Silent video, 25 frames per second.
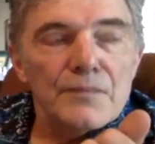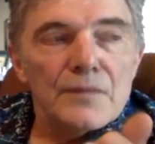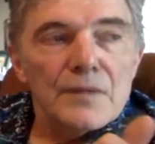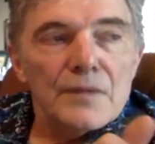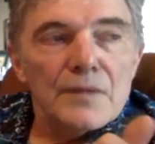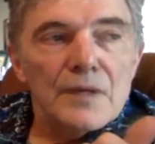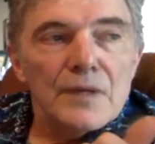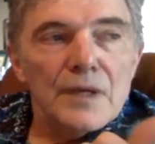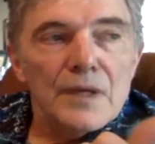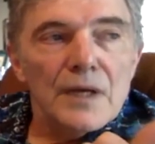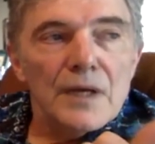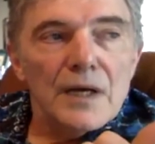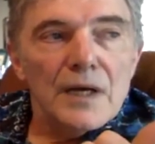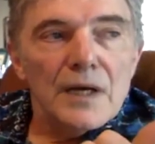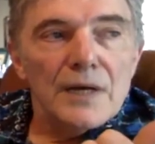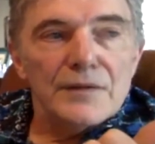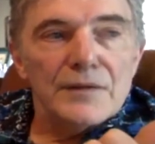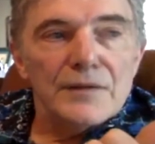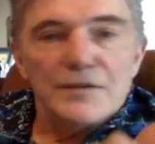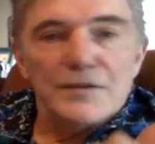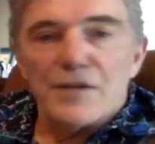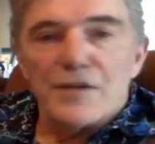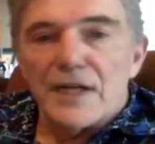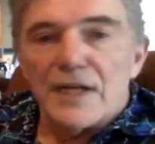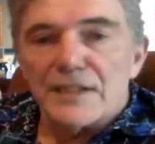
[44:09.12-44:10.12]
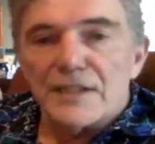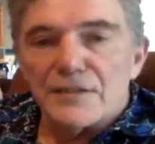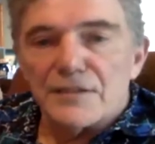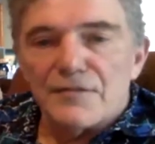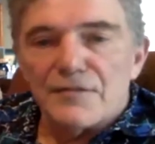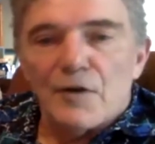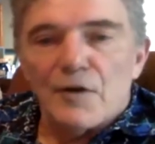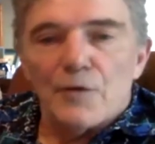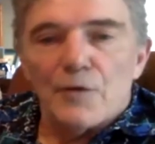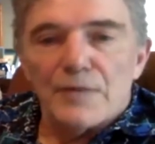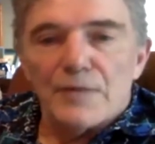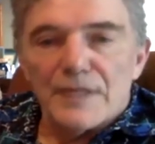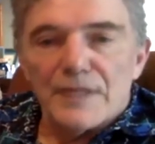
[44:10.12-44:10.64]
The Science of
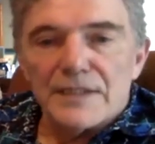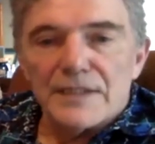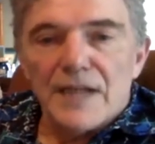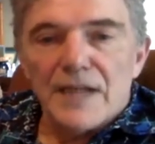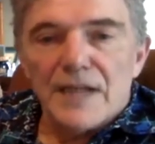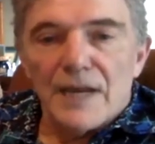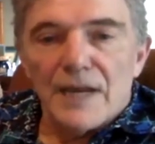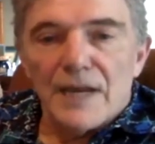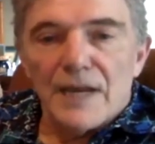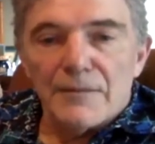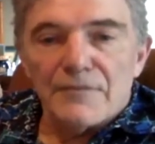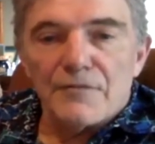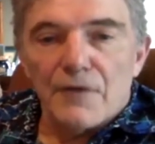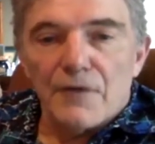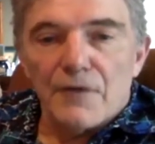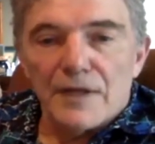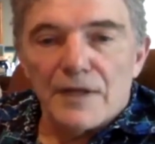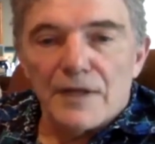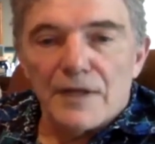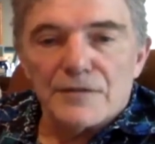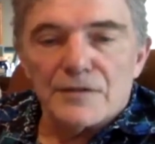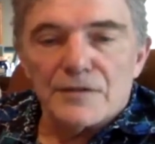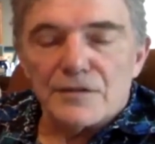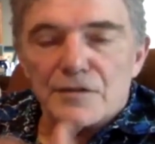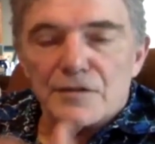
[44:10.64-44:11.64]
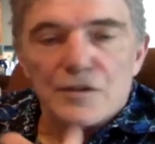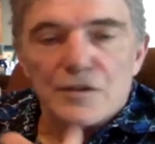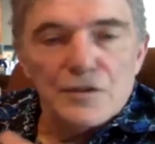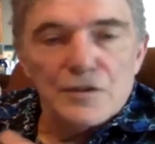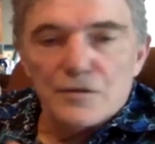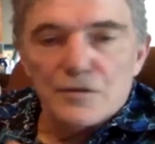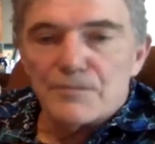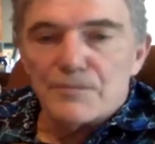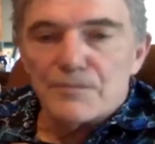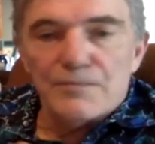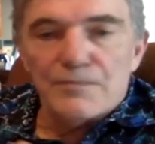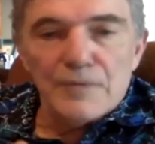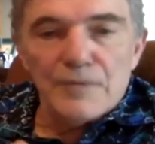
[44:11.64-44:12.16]
Hope in a Time of Crisis. Just
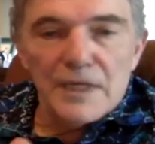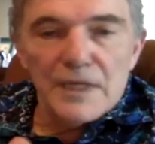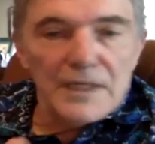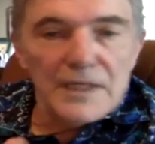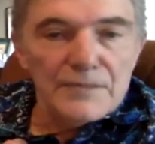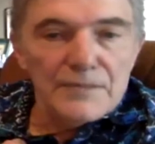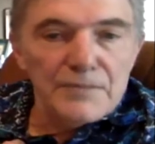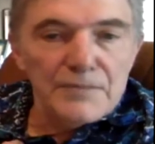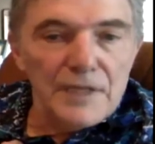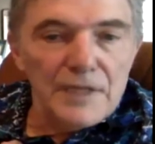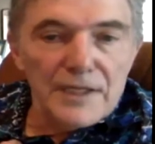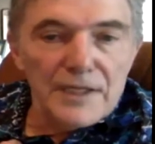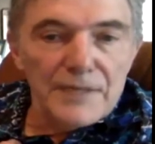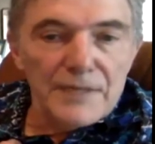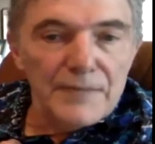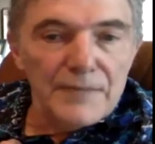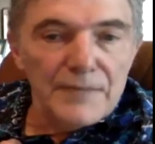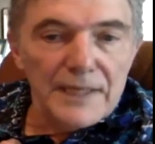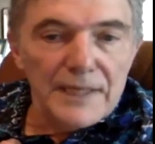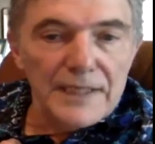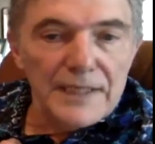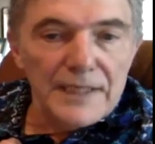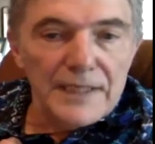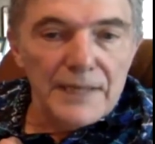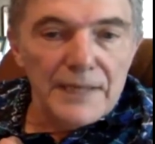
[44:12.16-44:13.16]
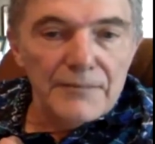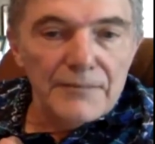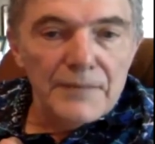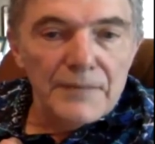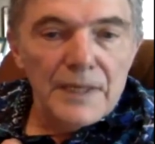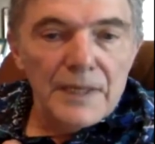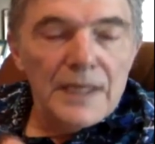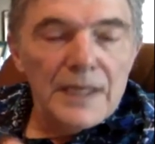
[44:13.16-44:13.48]
plug in my name.